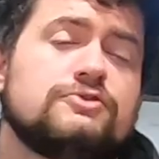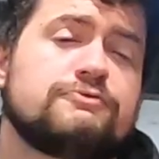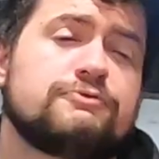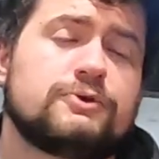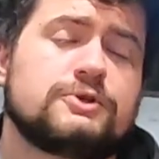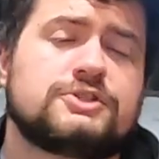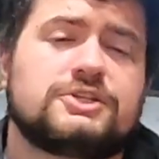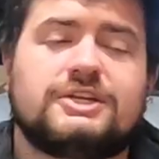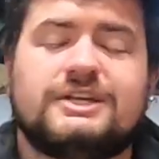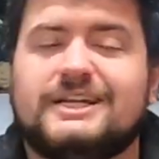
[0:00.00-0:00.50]
So
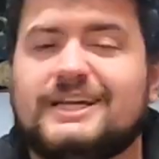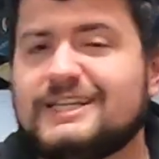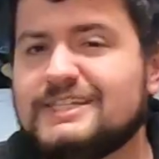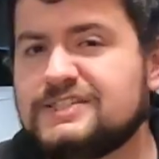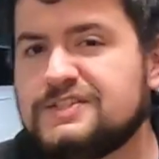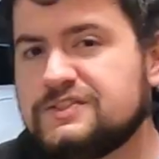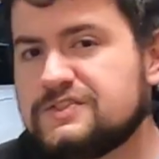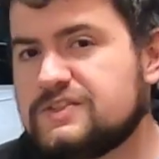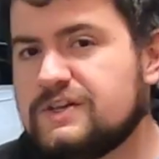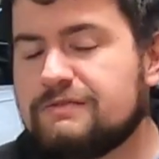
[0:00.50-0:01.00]
unfortunately,
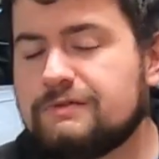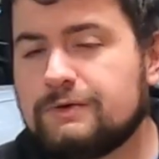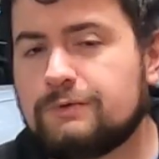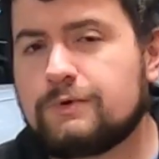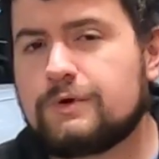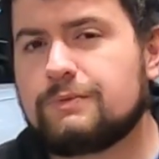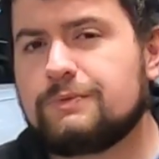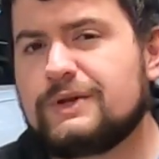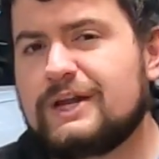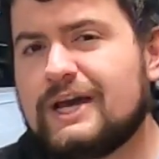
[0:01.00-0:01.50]

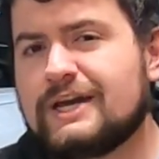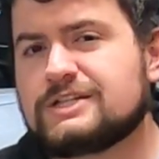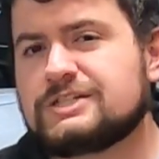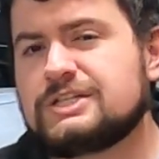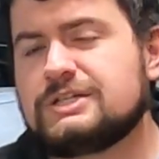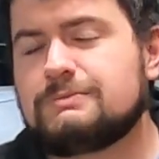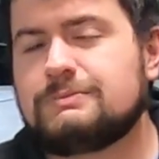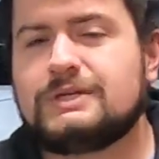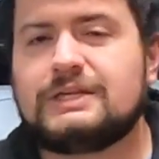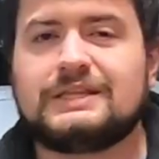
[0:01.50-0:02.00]
1971 would
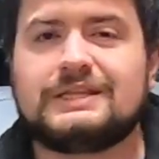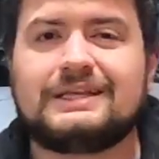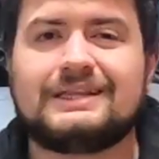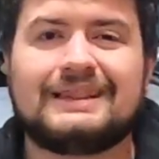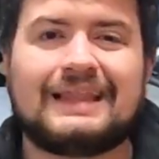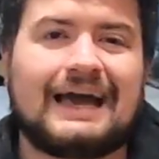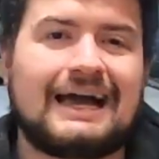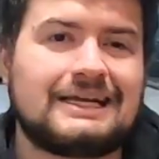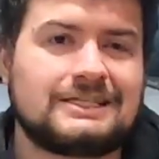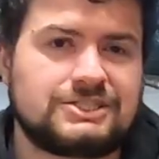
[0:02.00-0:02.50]
actually be
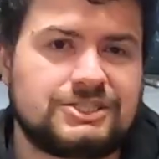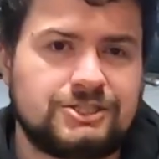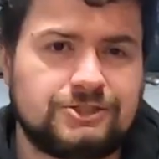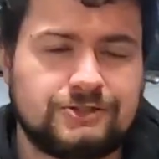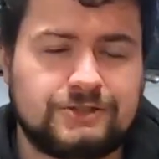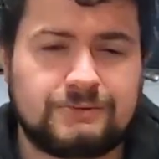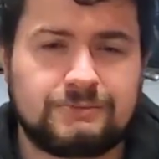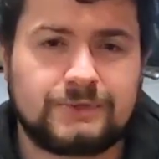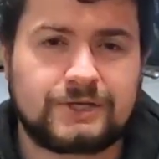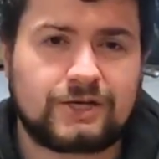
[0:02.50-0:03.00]
the last
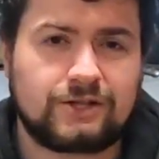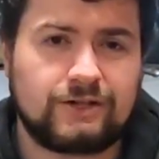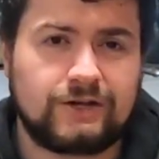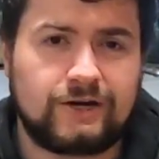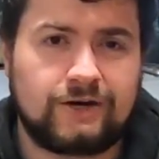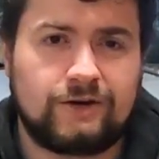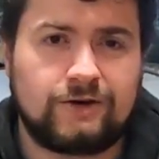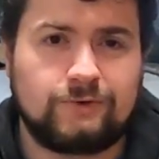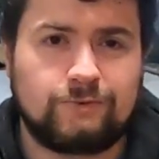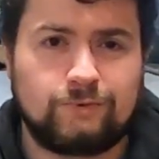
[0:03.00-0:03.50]
year that
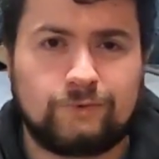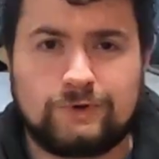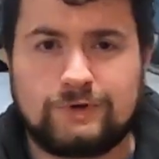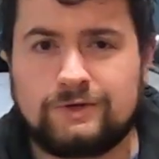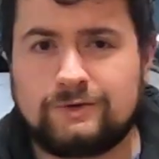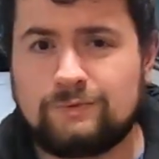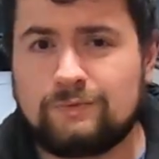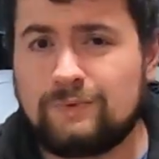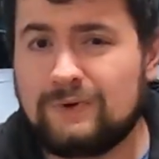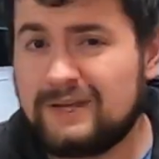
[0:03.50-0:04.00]
McLaren
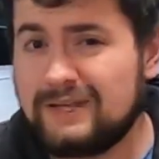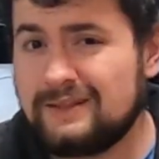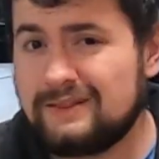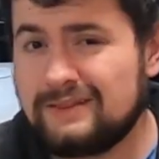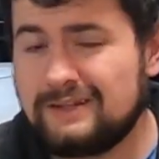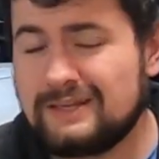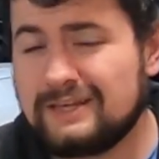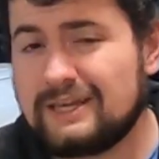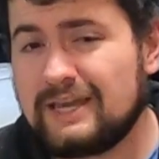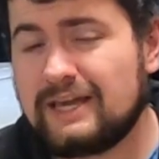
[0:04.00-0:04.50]
would
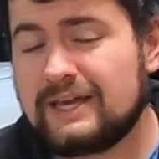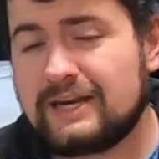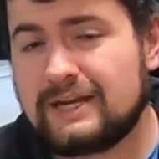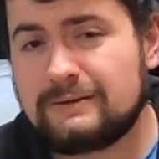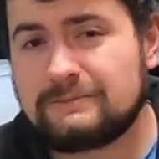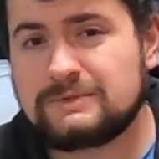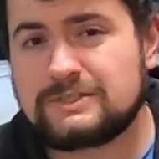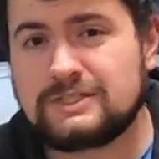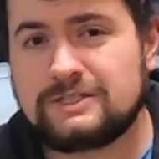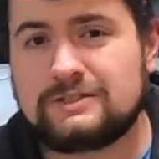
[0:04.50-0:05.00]
win the
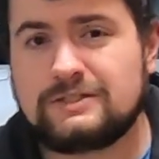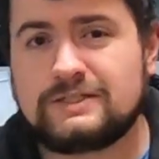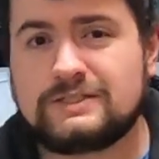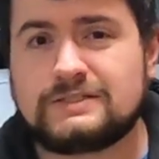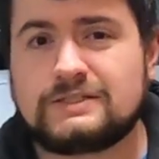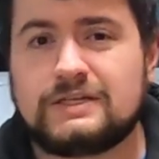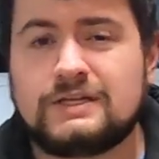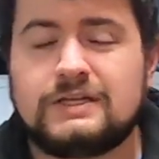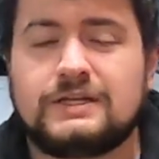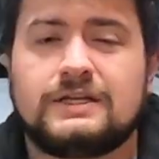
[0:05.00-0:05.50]
Can-Am
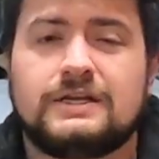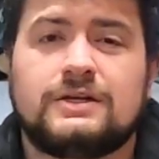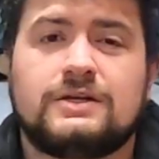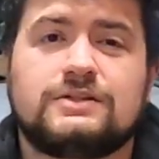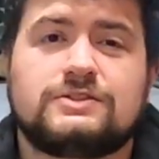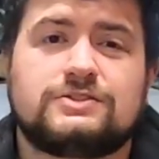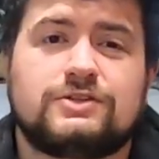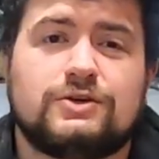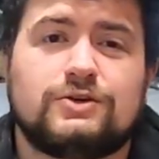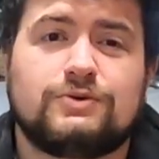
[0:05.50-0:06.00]
series.
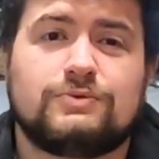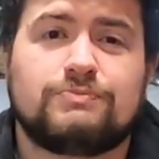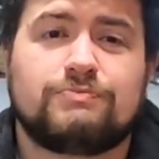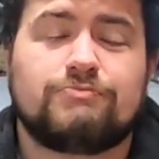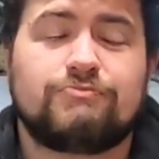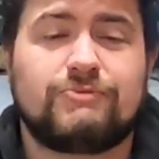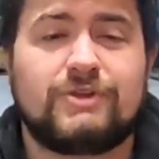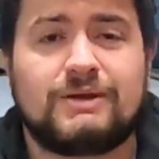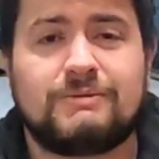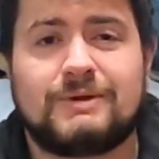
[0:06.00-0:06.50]
So
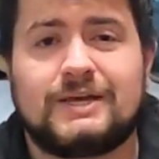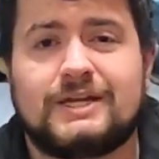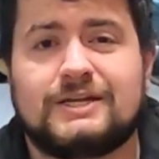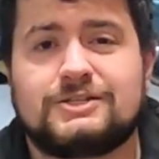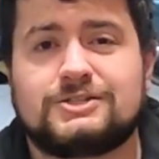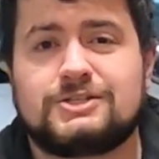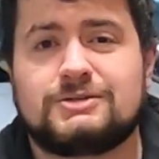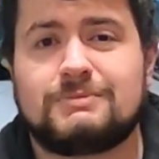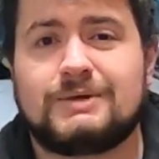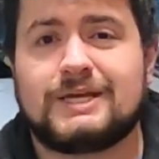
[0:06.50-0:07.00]
they
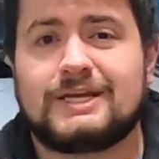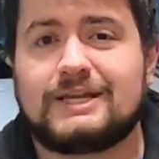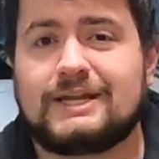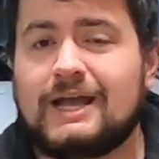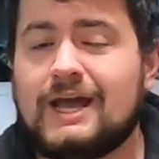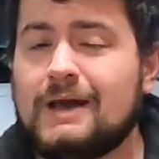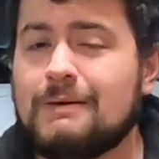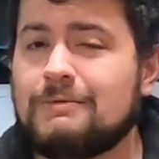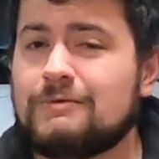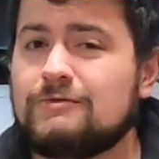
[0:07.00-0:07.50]
managed to make it
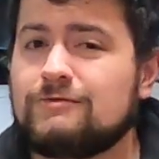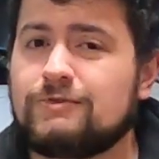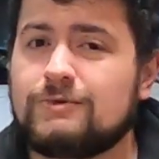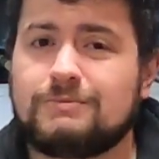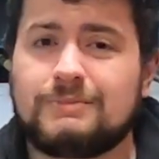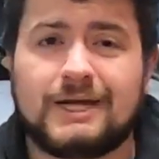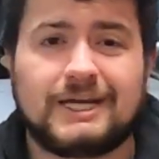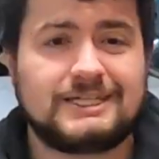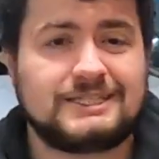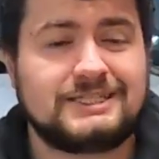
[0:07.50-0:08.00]
happen
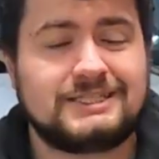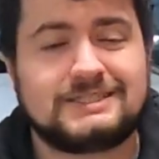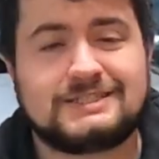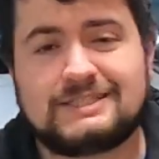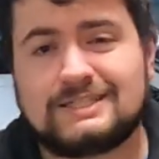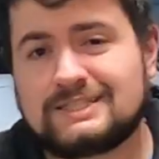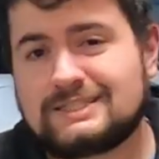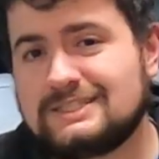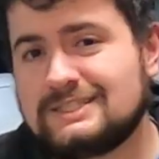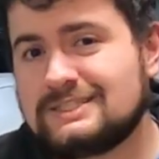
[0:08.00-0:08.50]
from
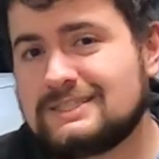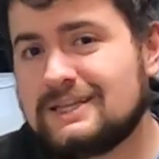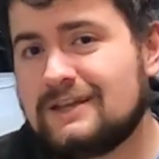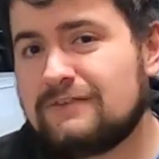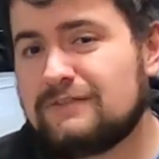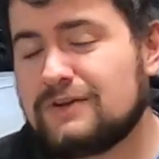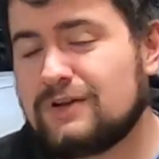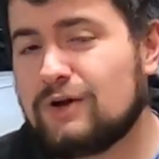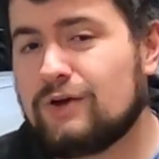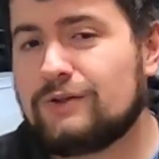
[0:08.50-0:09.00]

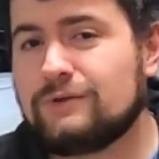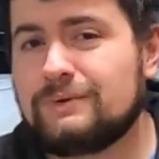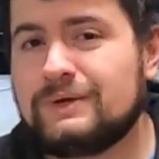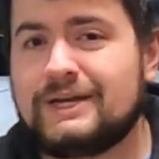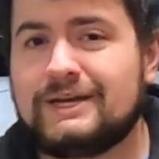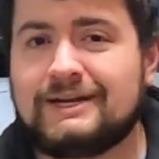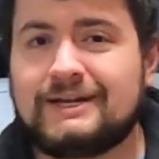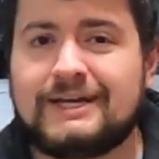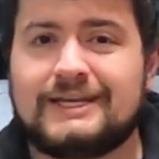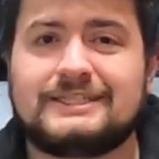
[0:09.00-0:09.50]
1967 all the way
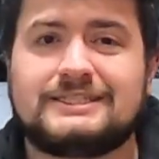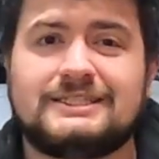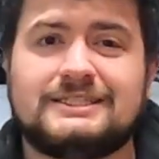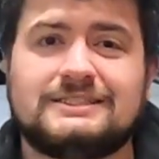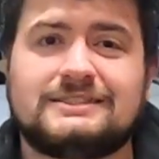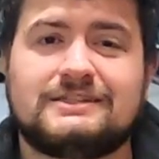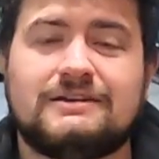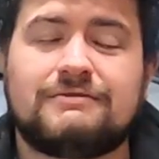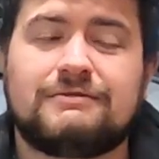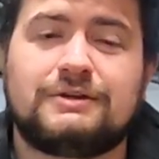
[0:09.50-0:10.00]
to
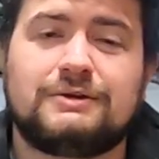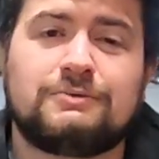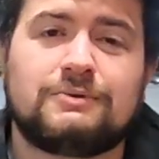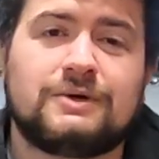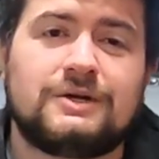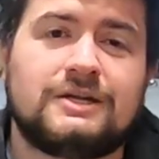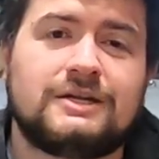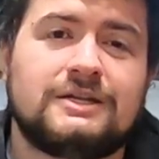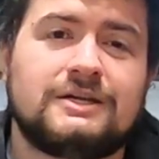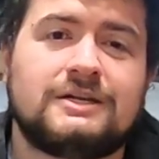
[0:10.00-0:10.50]

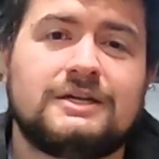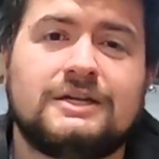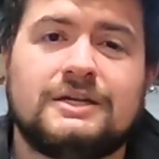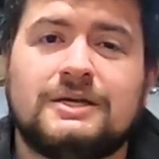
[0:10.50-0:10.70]
1971,